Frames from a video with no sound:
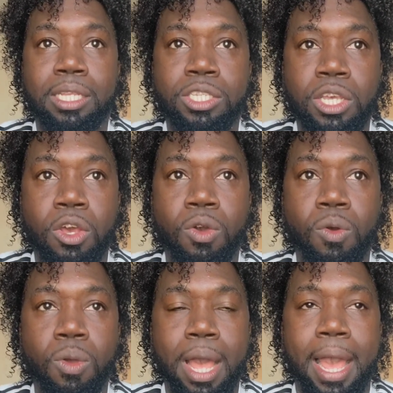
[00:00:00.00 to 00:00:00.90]
and
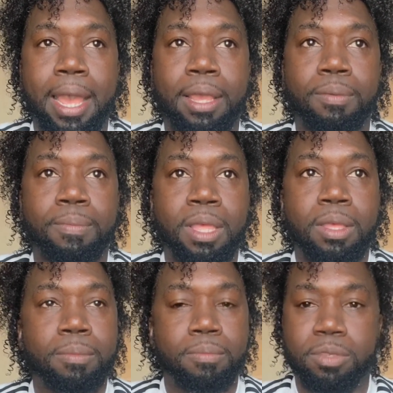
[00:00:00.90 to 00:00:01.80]
so i
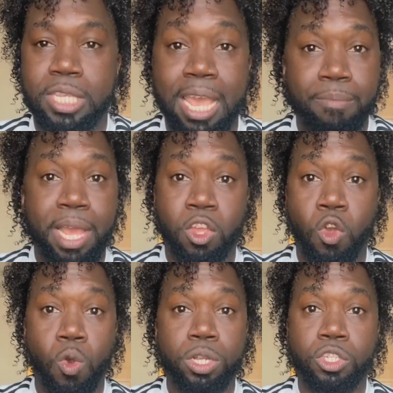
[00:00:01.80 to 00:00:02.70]
set my
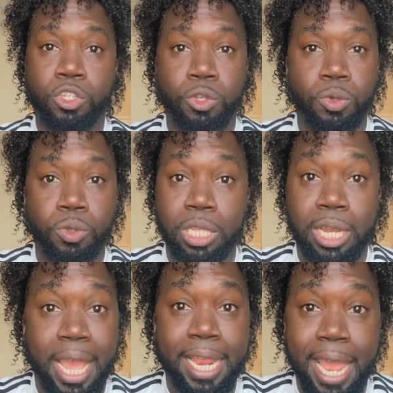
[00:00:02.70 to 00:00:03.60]
course to
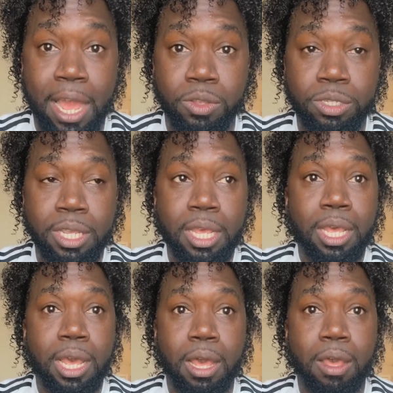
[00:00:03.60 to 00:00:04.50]
the lighthouse.
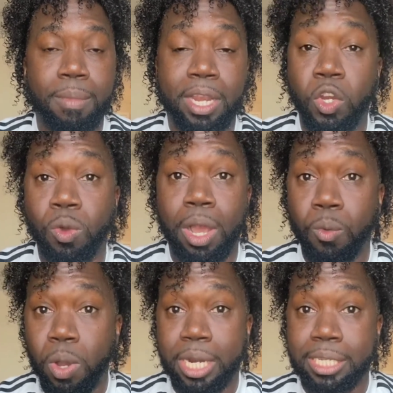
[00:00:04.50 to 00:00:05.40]
Um, I knew
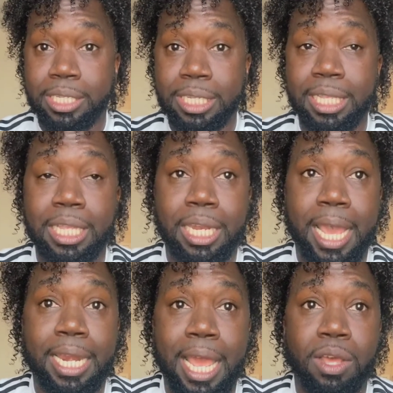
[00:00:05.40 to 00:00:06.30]
I wanted to see the
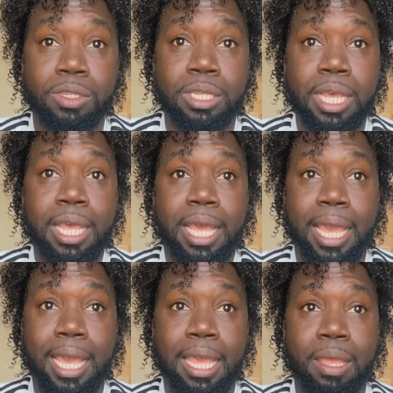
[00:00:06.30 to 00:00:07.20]
lighthouse,
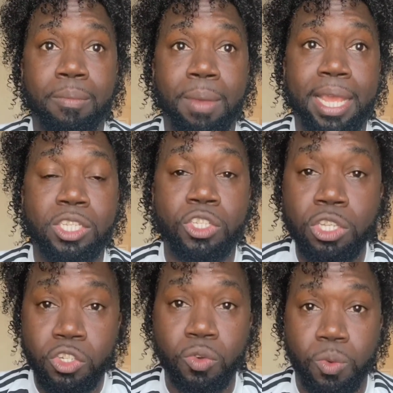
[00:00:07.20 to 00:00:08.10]
and my
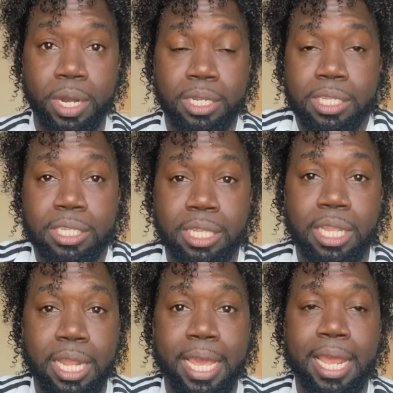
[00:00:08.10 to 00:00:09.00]
sister wanted to see
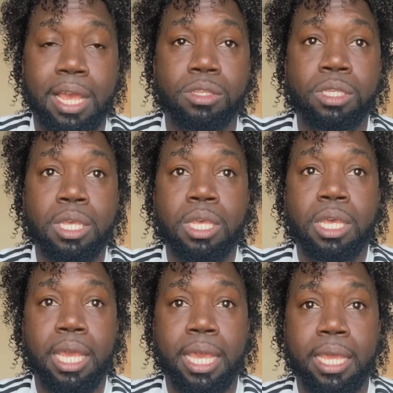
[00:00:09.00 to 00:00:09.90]
the lighthouse.
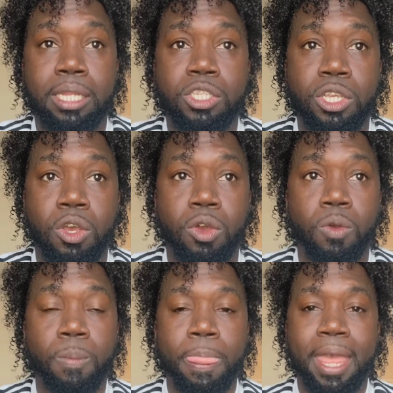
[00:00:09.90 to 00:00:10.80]
And
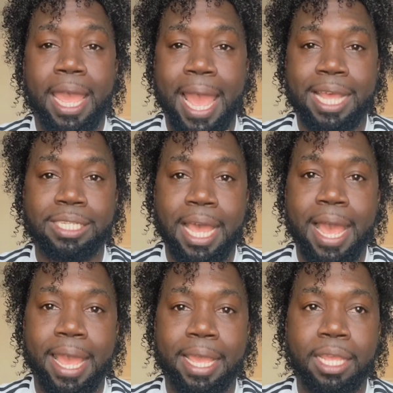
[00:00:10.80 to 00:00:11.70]
so, as
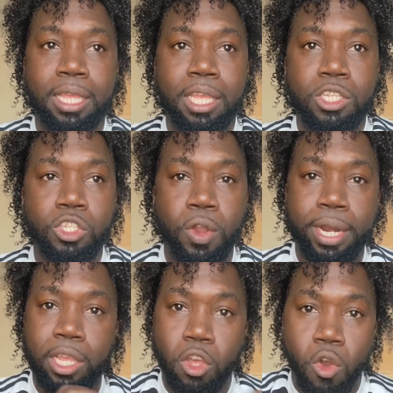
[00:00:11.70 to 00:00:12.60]
I
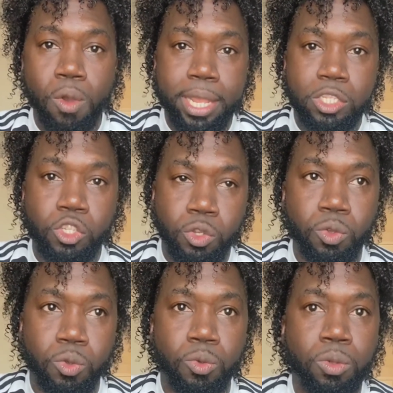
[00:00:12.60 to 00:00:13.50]
started going
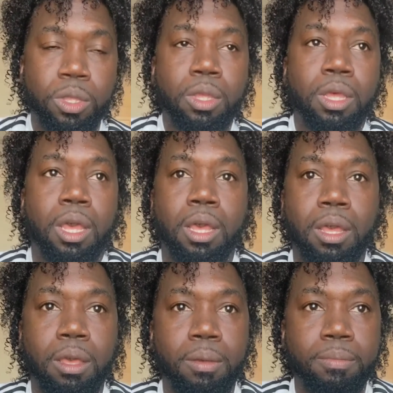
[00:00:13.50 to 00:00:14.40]
to
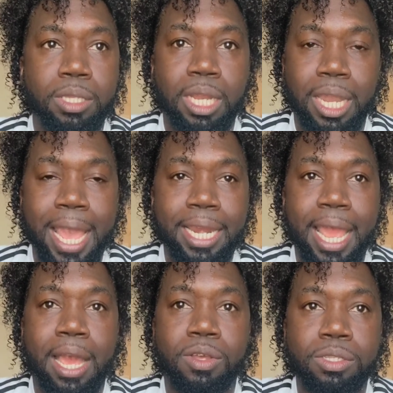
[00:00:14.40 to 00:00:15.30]
um, the
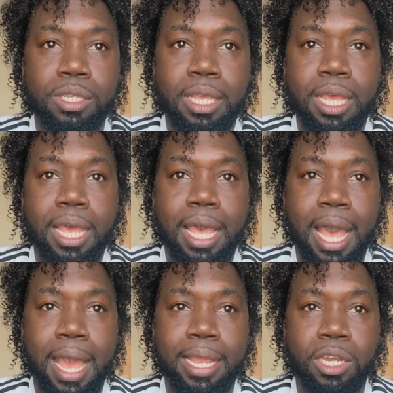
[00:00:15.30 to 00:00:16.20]
lighthouse,
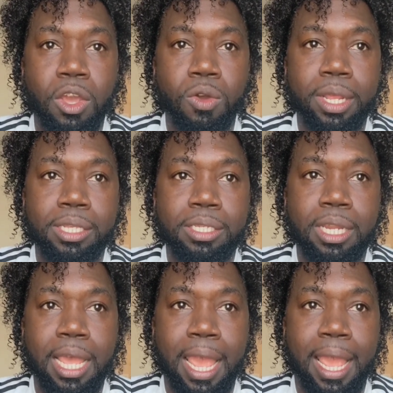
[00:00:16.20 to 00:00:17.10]
I
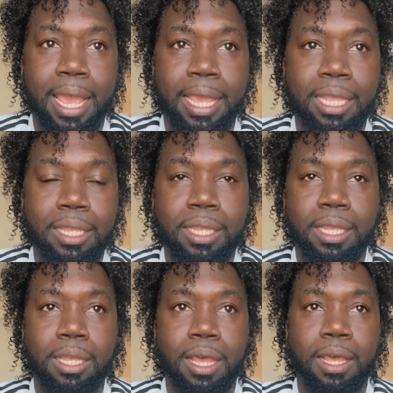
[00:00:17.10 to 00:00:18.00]
noticed a,
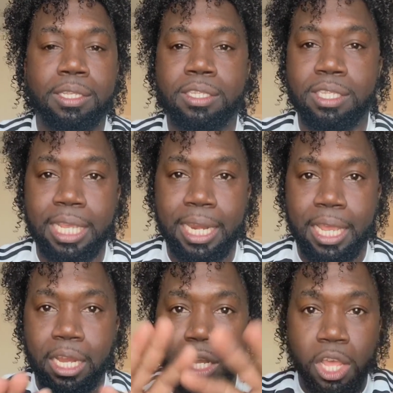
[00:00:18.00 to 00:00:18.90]
a,
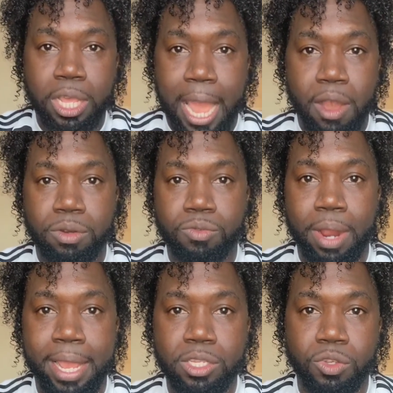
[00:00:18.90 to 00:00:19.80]
scenic lookout,
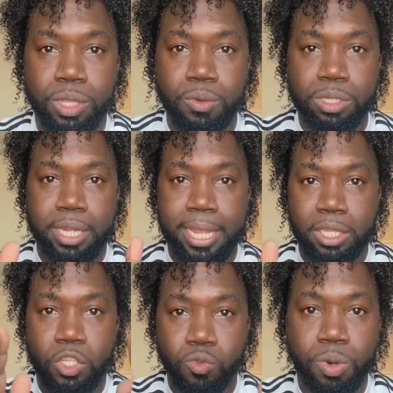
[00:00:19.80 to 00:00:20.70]
right? So, there was
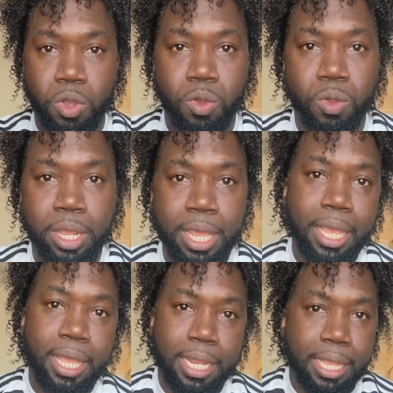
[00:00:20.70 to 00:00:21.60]
like this road
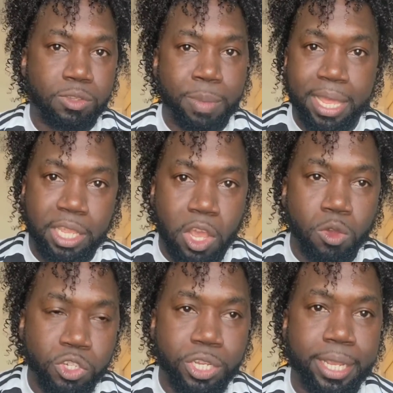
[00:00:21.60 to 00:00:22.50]
that's by the
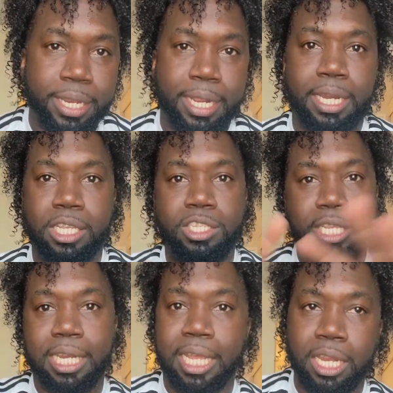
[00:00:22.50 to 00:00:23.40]
ocean and the
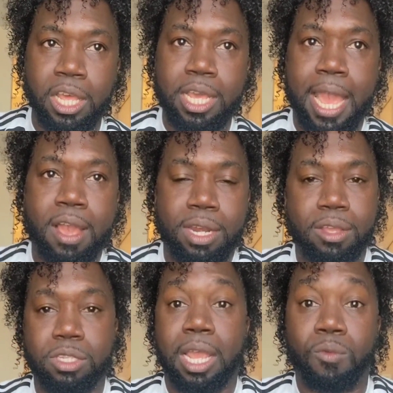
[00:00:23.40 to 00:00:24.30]
scenic lookout,
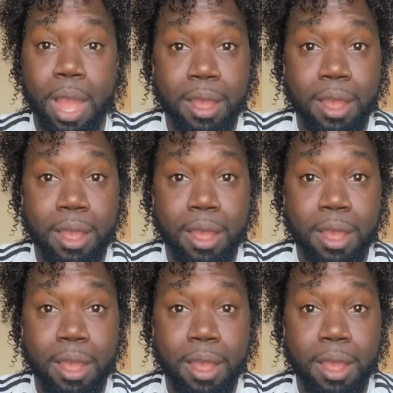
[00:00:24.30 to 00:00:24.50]
and I was like,